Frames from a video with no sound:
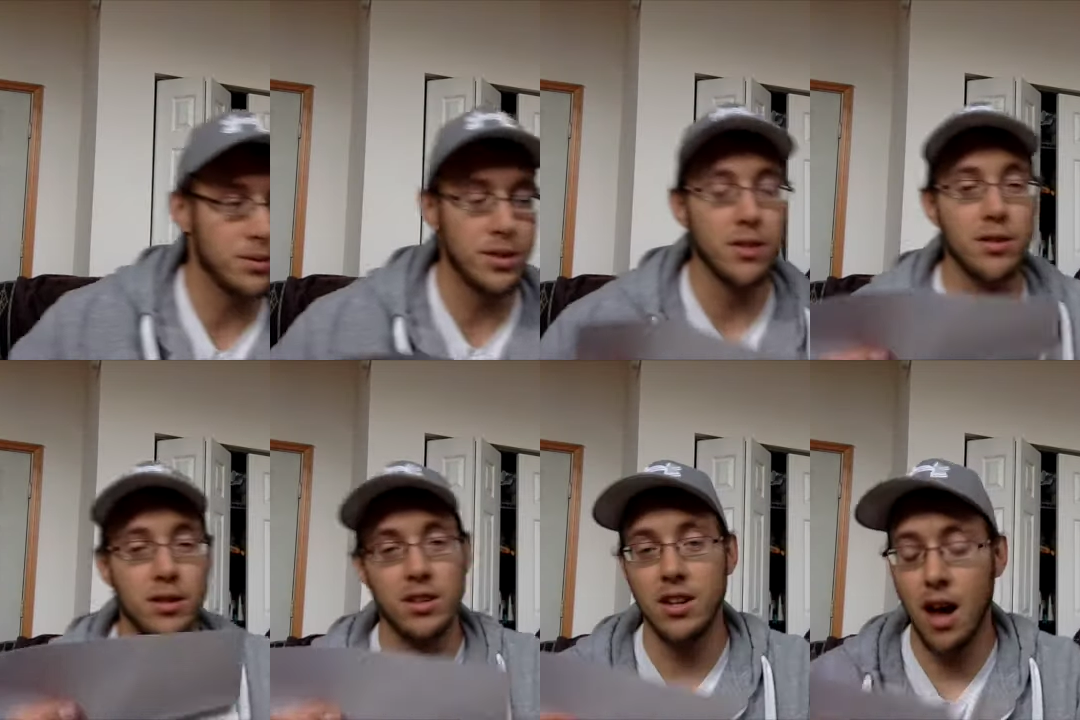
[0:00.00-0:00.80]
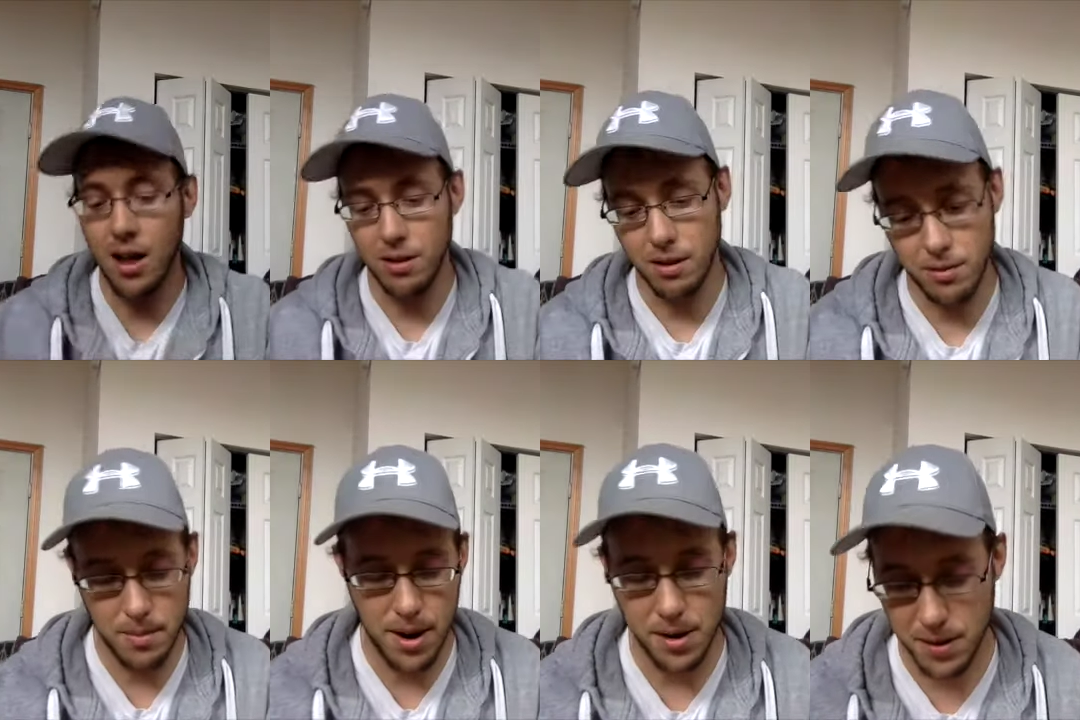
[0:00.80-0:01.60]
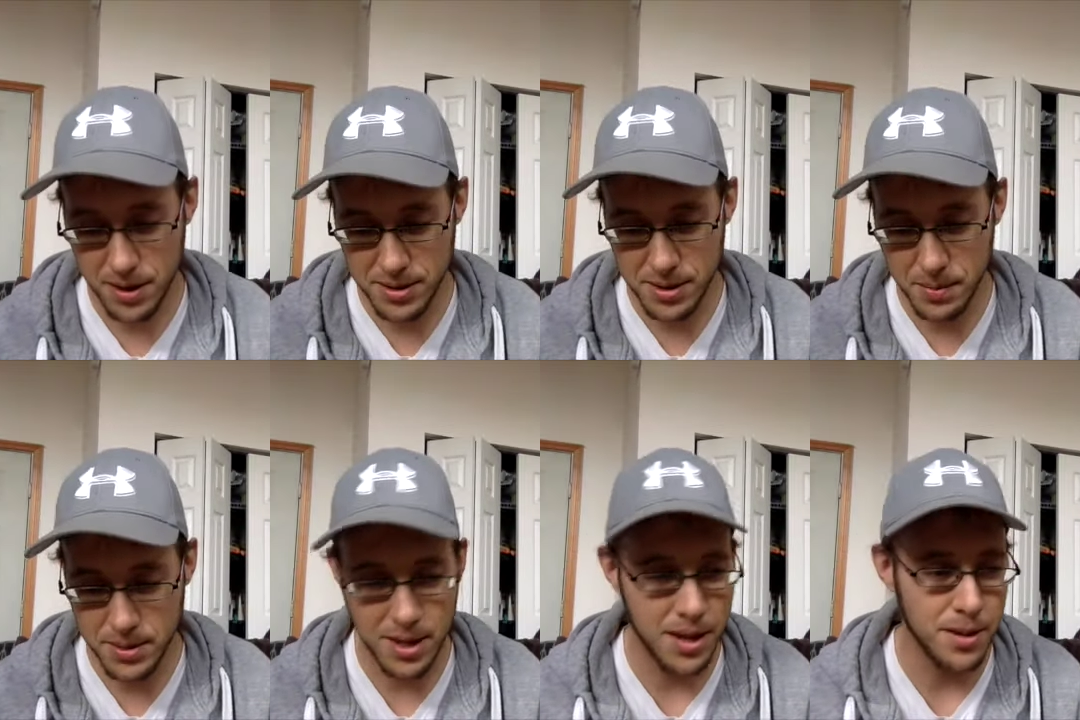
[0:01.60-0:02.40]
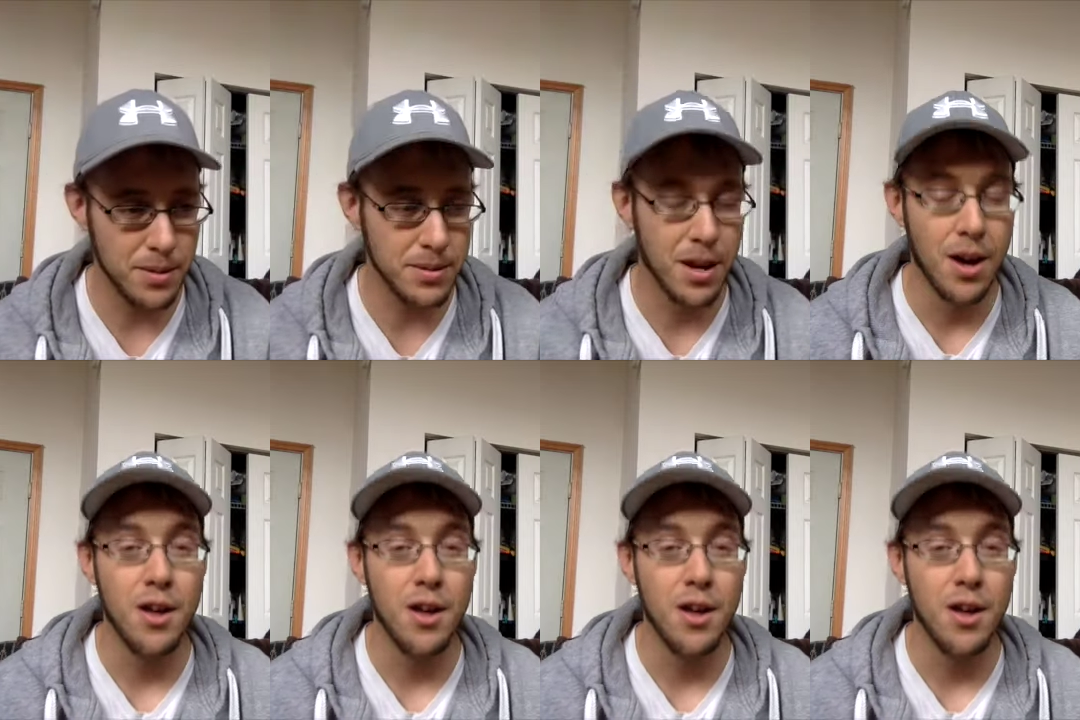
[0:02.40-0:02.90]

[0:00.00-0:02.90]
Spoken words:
There's nothing to not love about Alexia potatoes.